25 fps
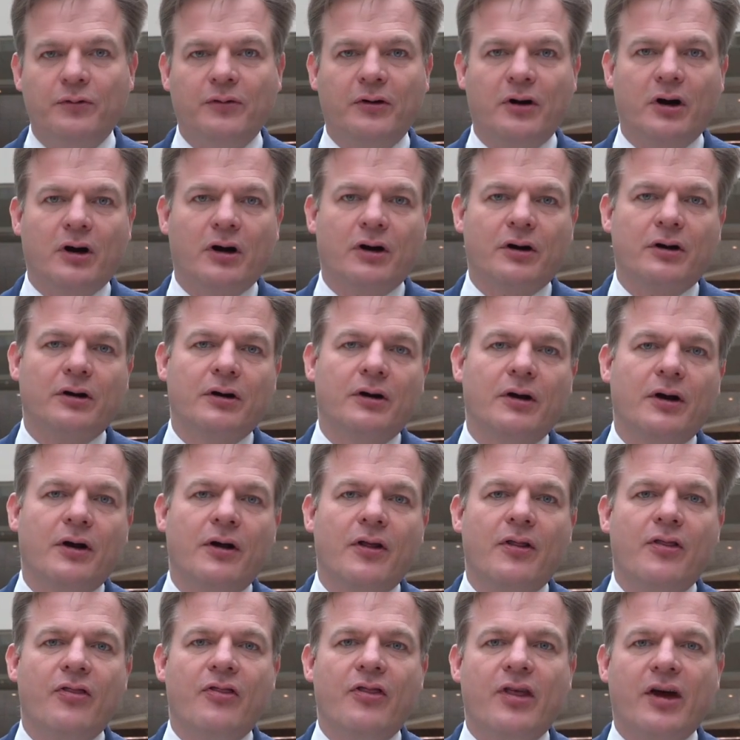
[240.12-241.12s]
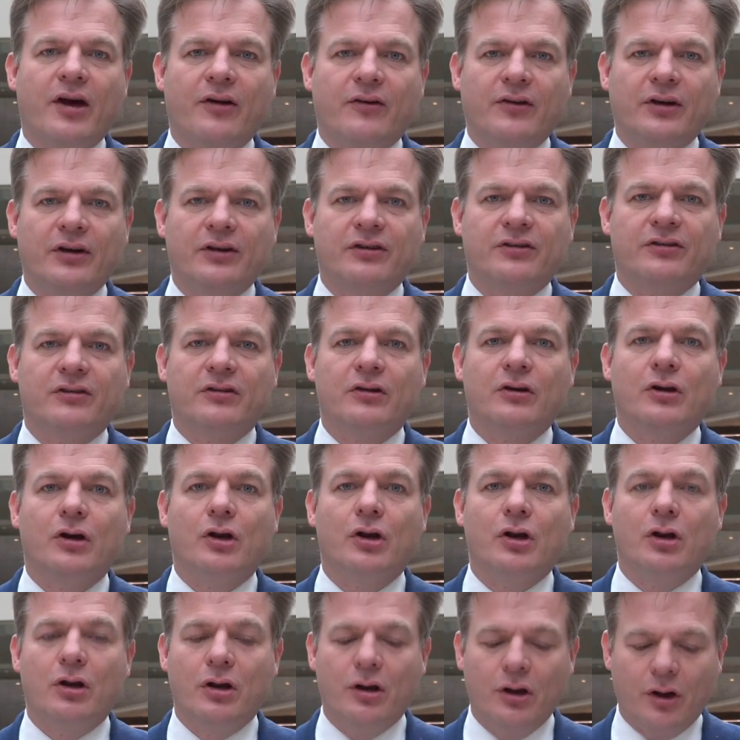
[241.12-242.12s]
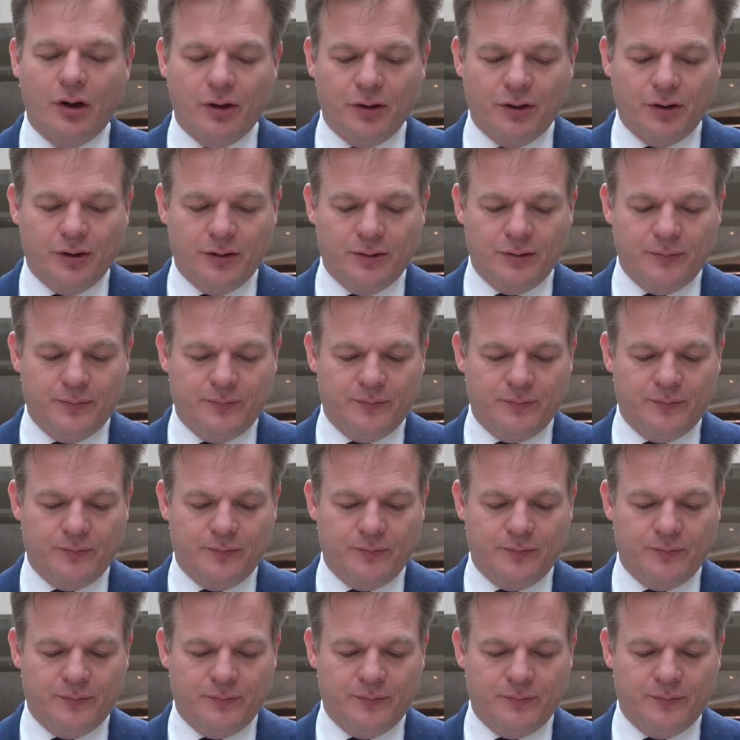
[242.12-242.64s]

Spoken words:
far there is none.